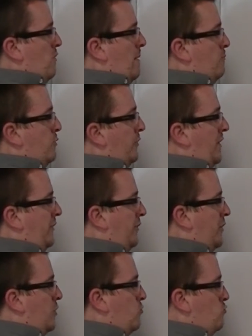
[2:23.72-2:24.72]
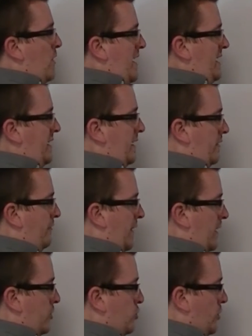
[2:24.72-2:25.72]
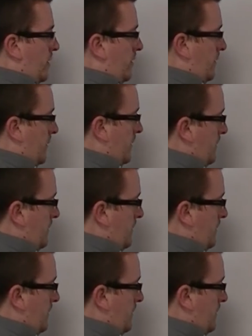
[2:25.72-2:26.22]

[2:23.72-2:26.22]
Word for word: represents the gradient function,